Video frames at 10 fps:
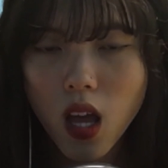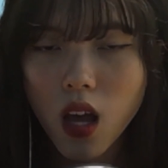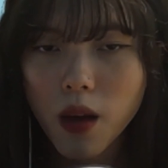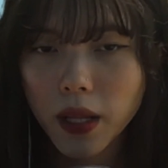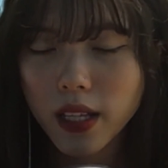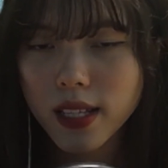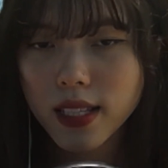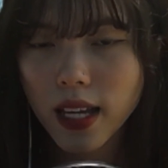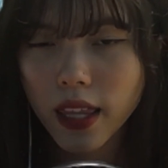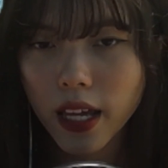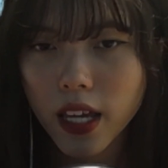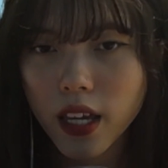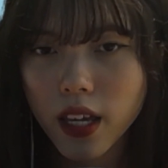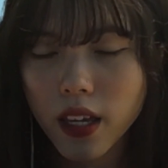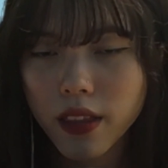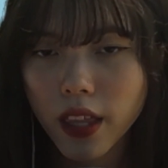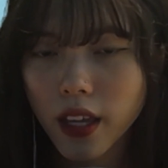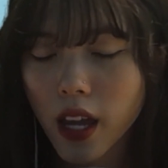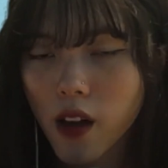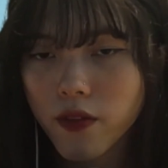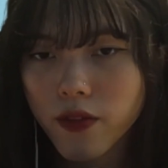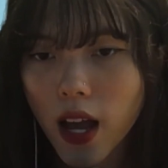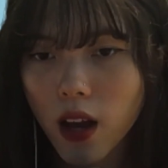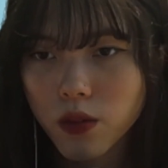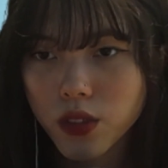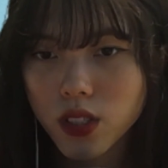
Police say that they have found.